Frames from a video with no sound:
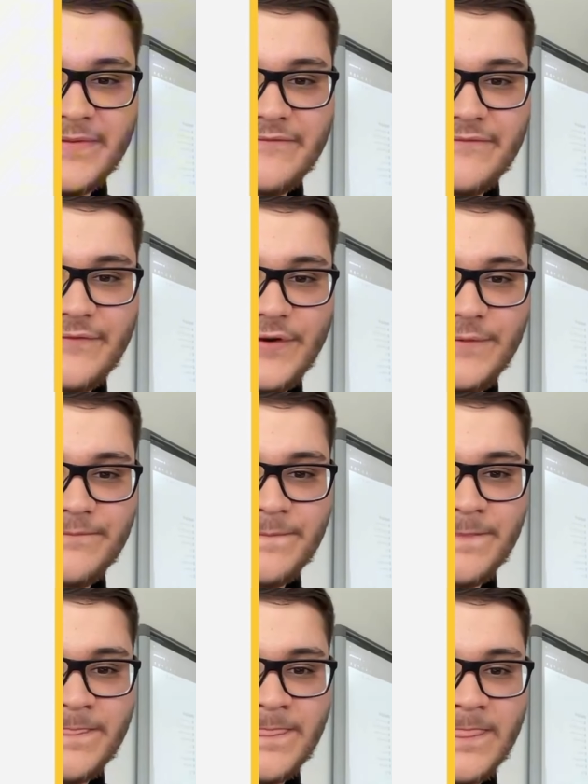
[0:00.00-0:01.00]
from?
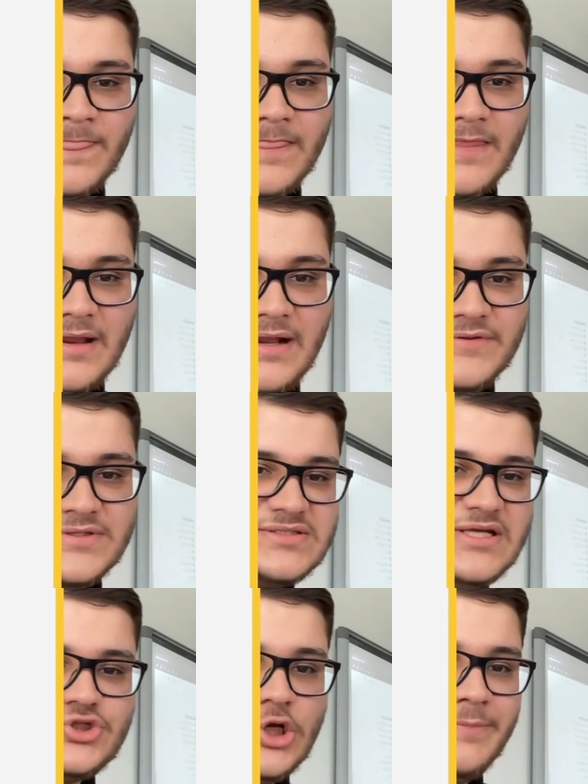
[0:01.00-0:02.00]
This is
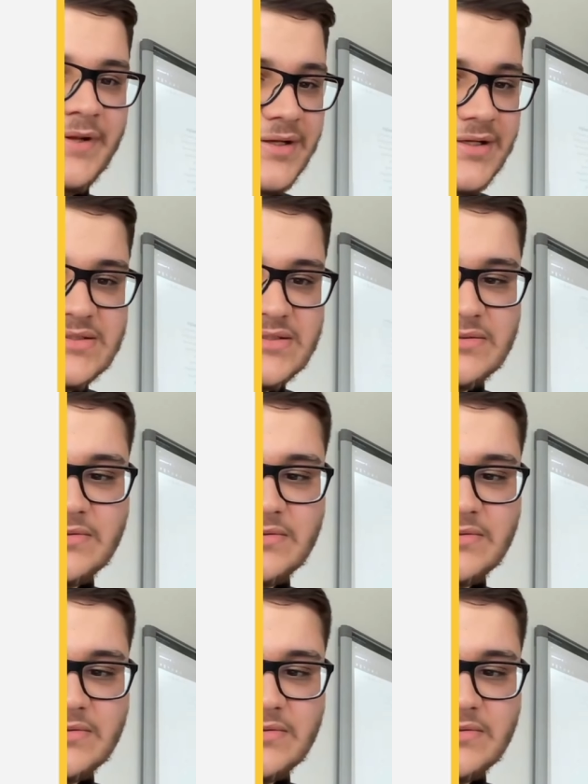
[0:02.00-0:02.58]
the shopping list.